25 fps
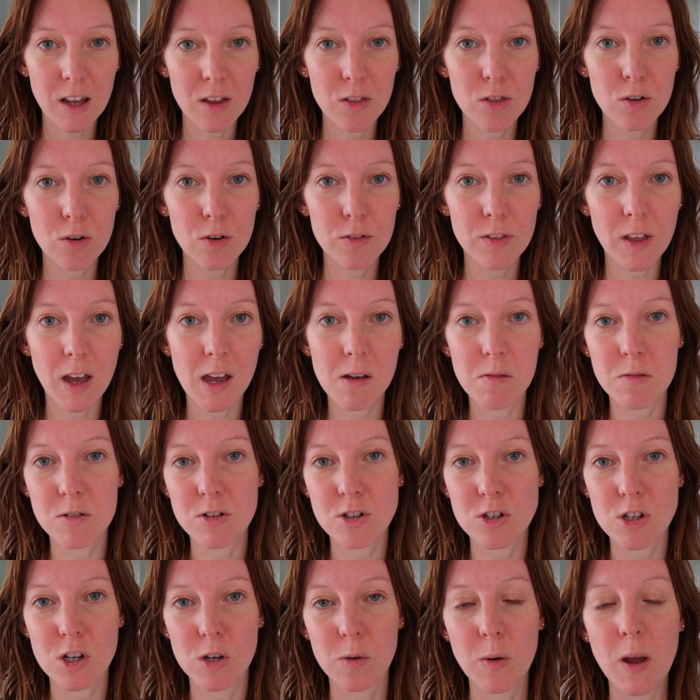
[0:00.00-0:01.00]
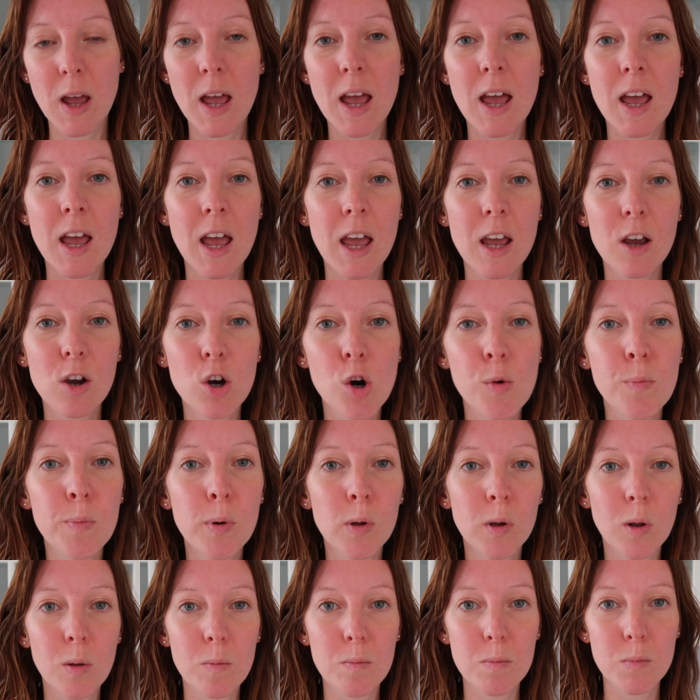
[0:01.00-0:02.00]
I thought that I would do a
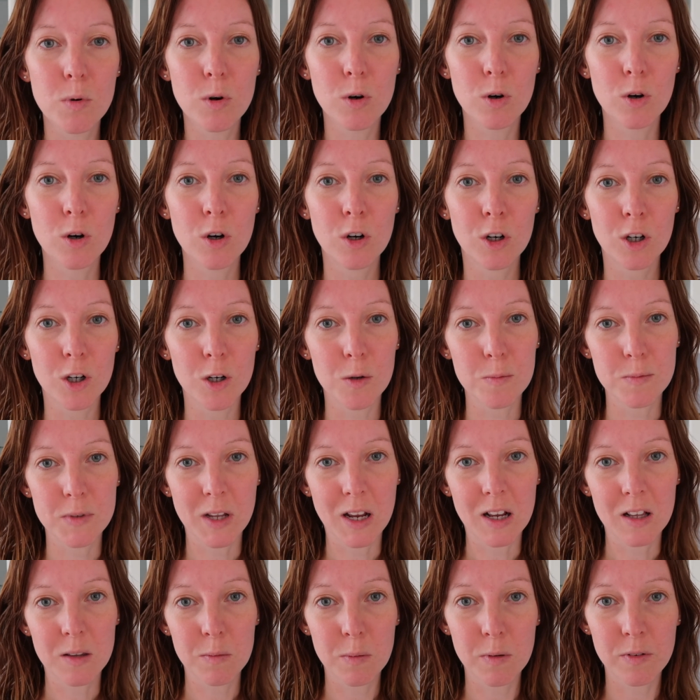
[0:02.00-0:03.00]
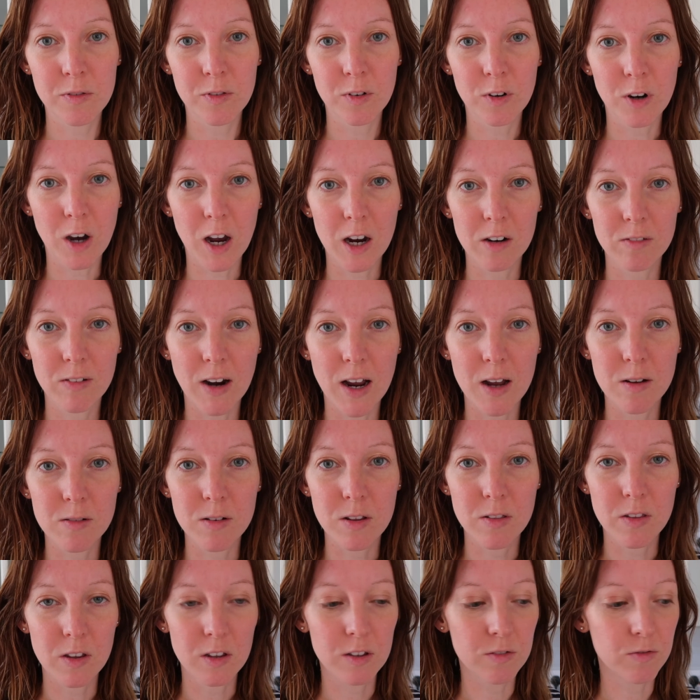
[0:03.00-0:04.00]
couple more updates before I
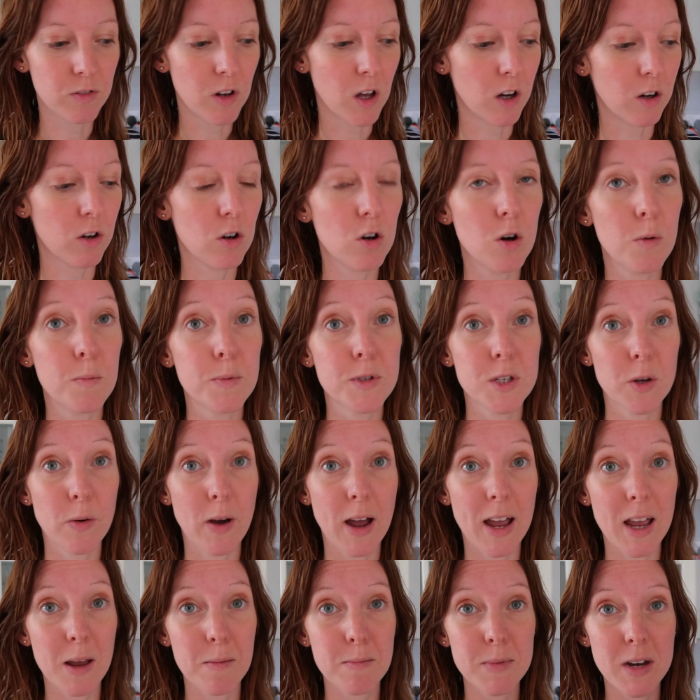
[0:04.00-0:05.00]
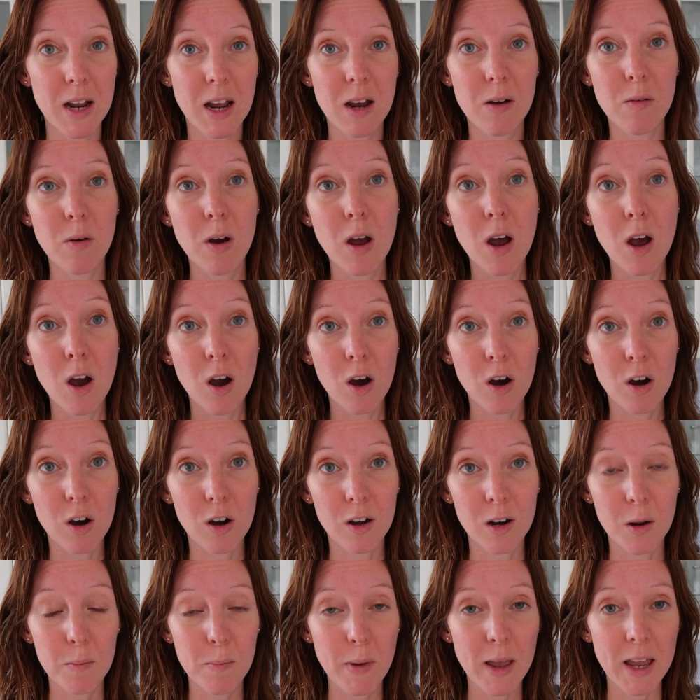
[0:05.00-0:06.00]
round this vlog up. So I am now
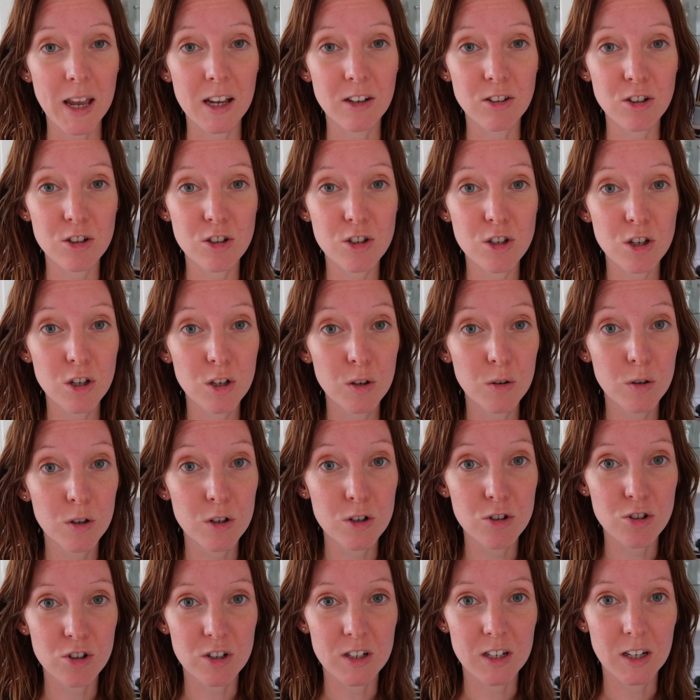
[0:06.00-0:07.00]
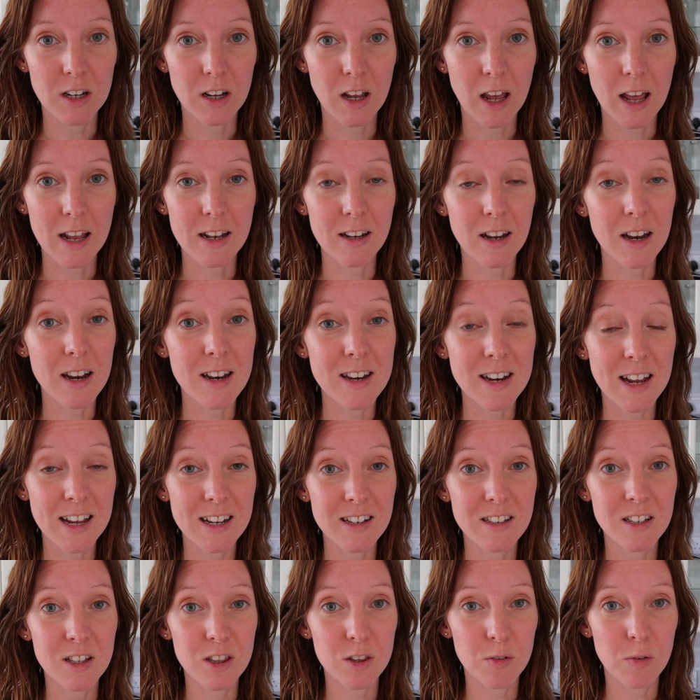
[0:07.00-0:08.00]
on page
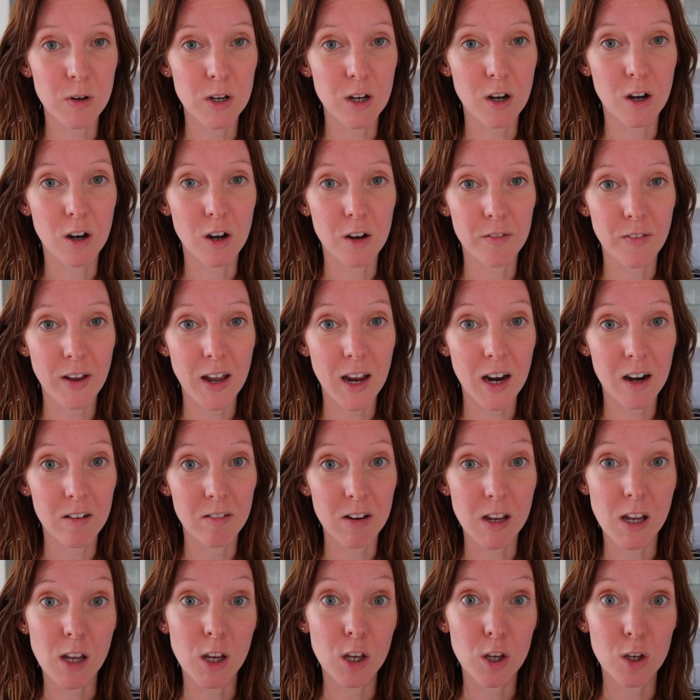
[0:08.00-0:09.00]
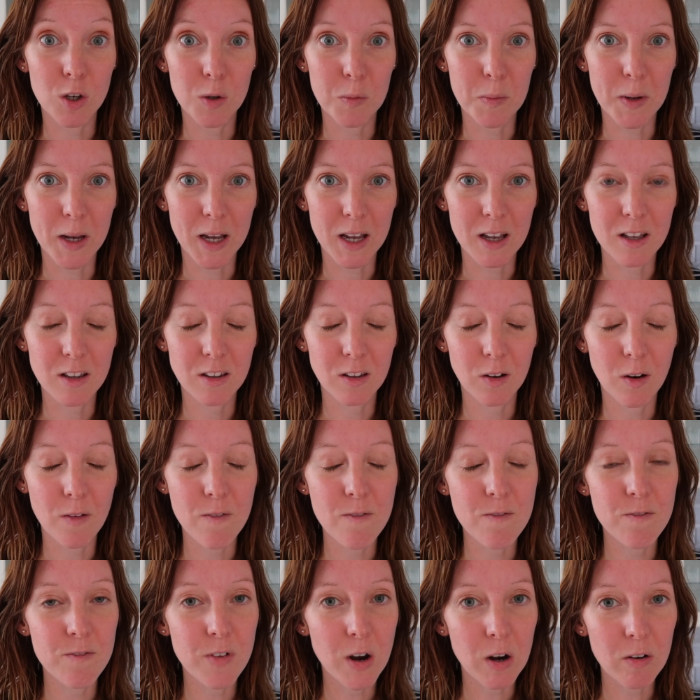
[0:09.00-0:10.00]
293 of Harry Cuber. So
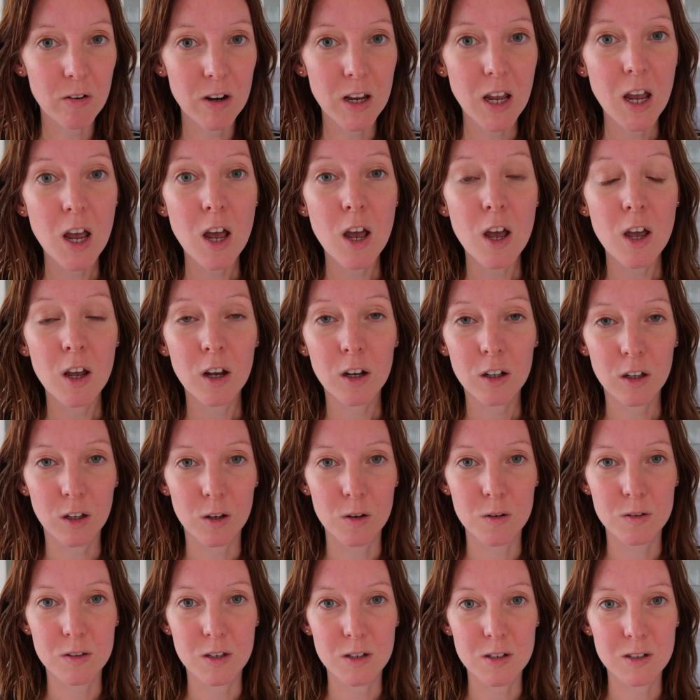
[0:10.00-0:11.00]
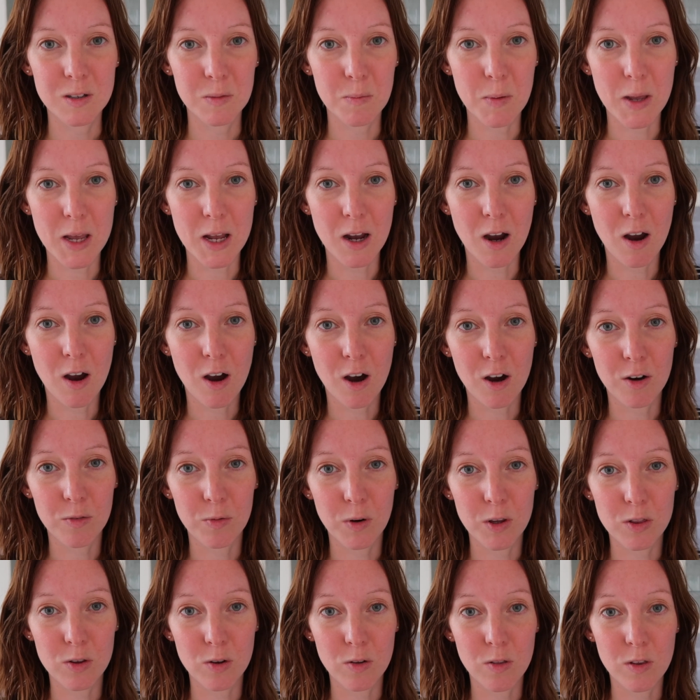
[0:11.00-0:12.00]
I'm very close to being
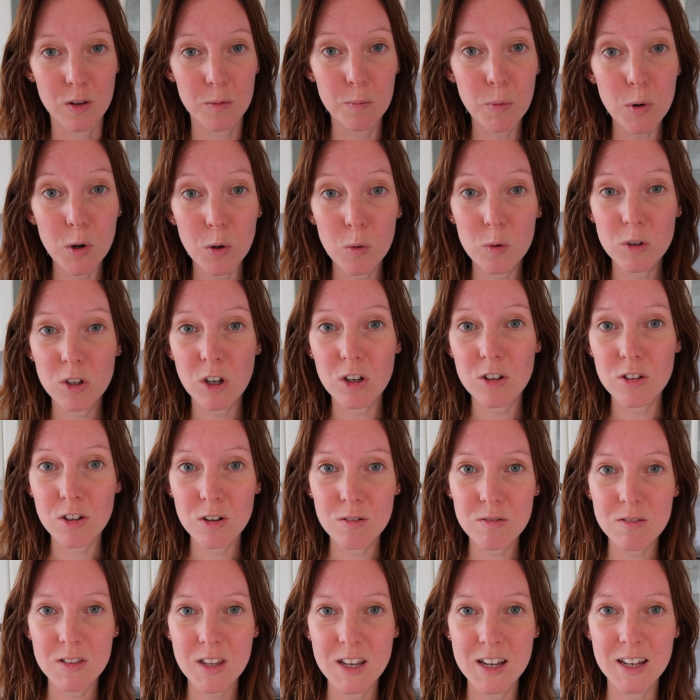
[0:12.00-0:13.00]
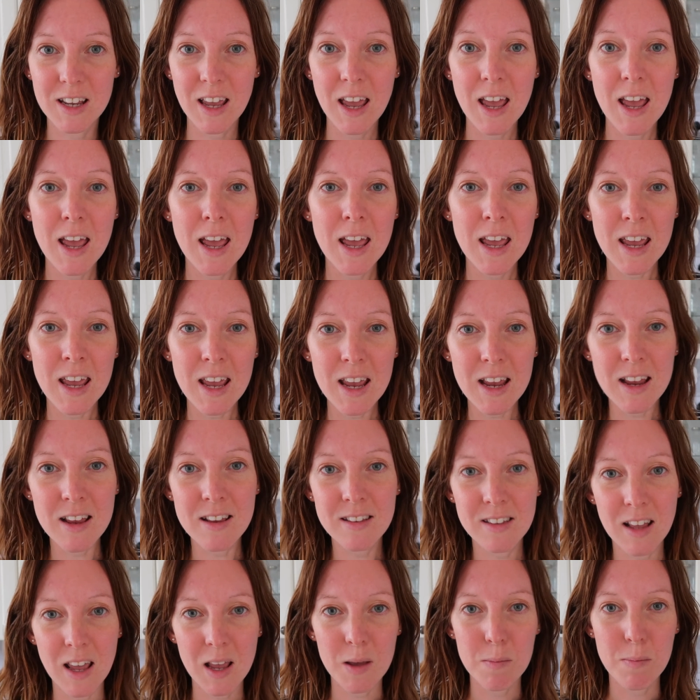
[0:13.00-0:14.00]
halfway through this book, which I don't think
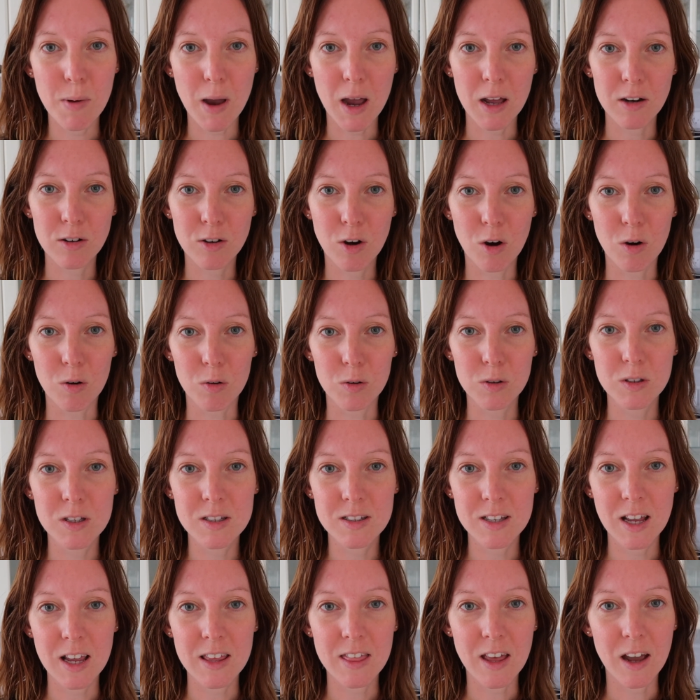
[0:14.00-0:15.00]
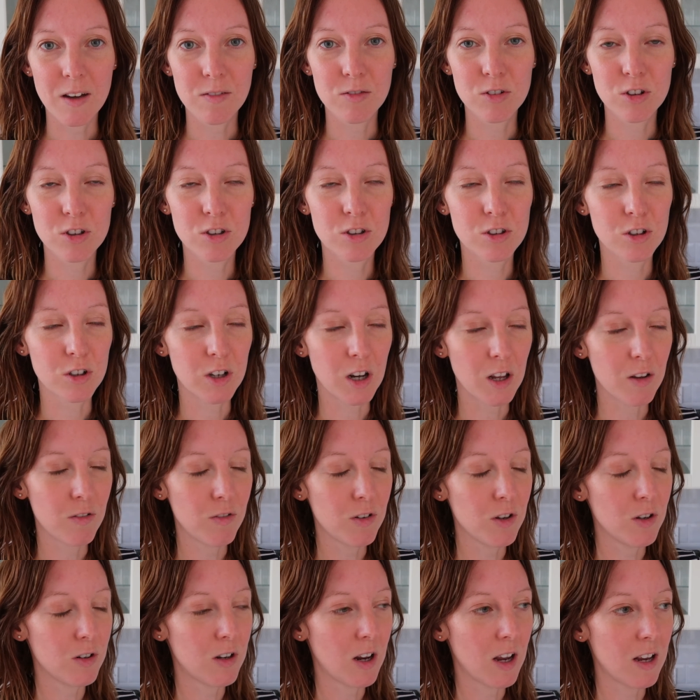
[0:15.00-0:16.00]
is a bad goal to say that I've just done a
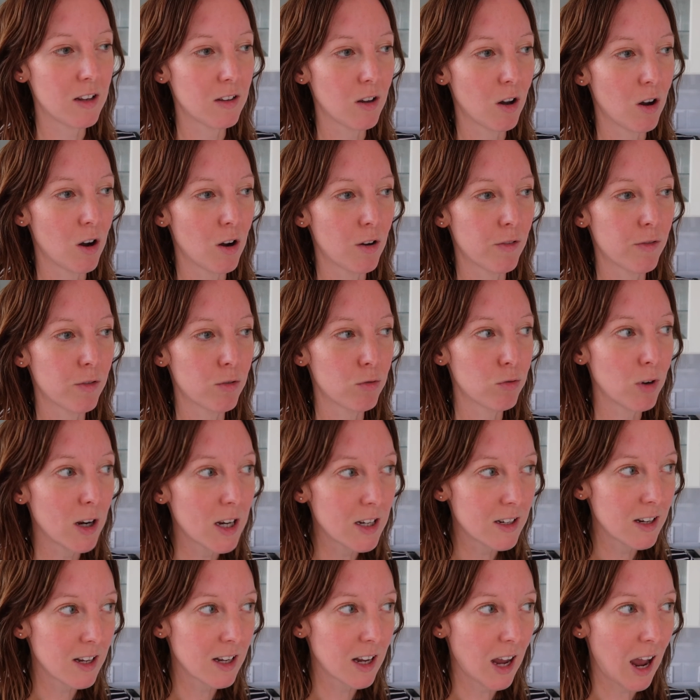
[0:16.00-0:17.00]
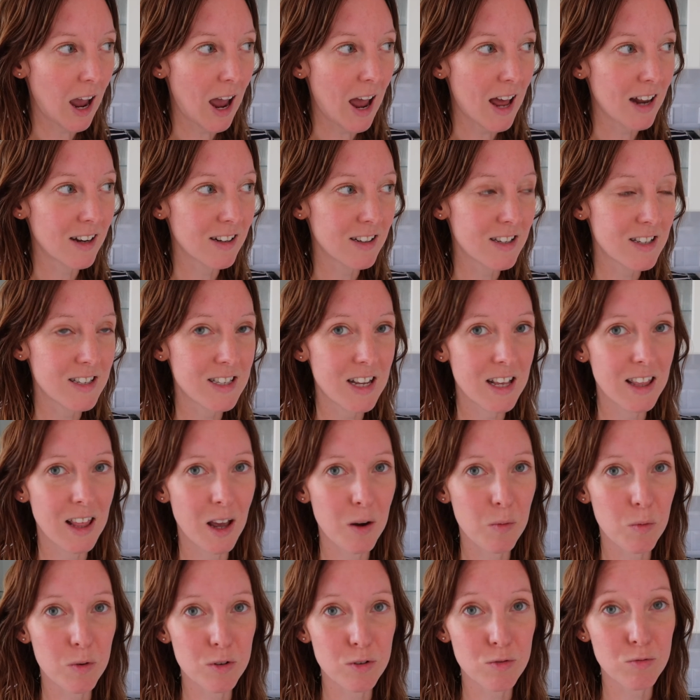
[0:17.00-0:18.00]
few days of reading and to say
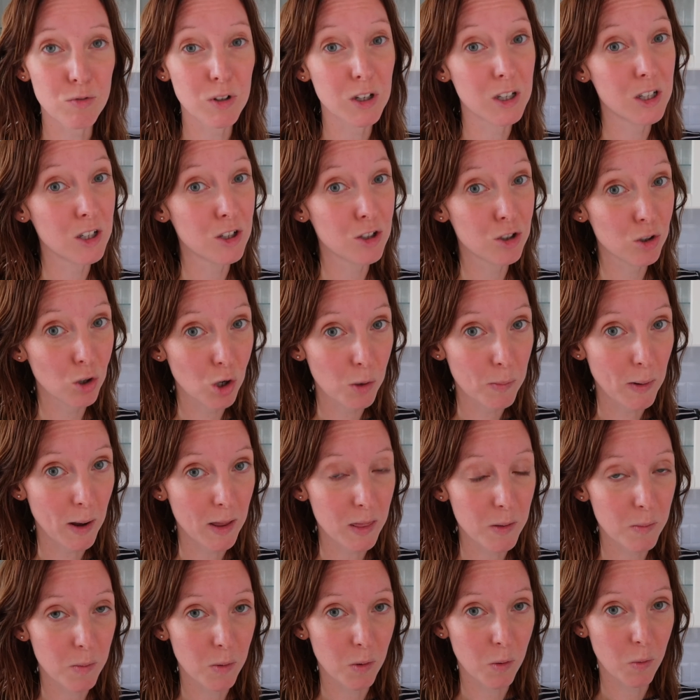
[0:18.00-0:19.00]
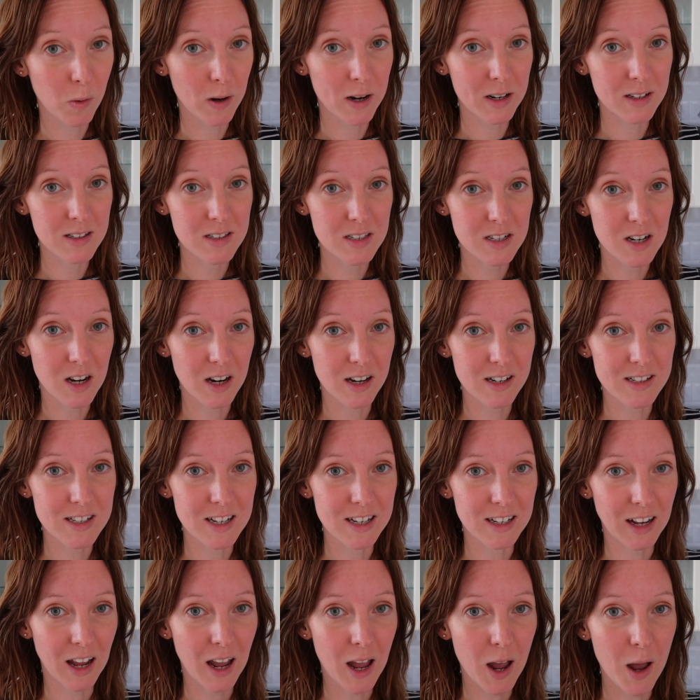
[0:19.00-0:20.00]
that I wasn't really sure about the book when I
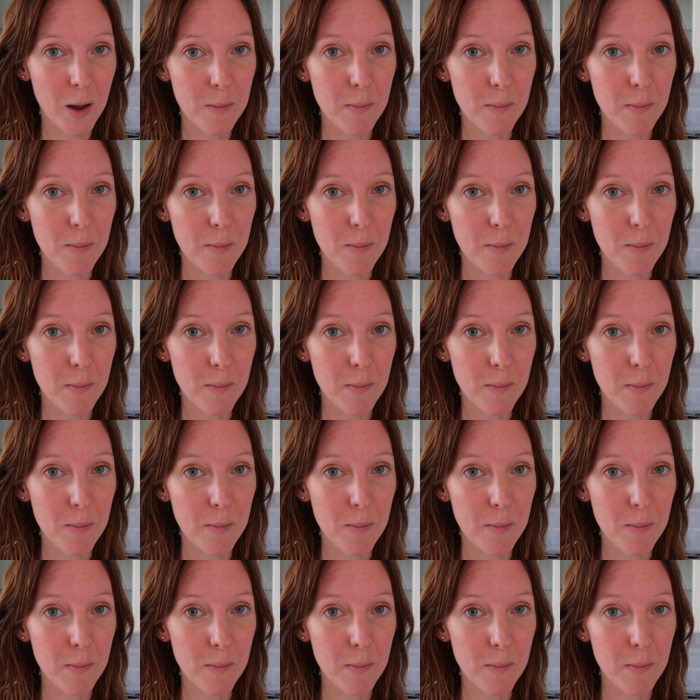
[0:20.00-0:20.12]
started.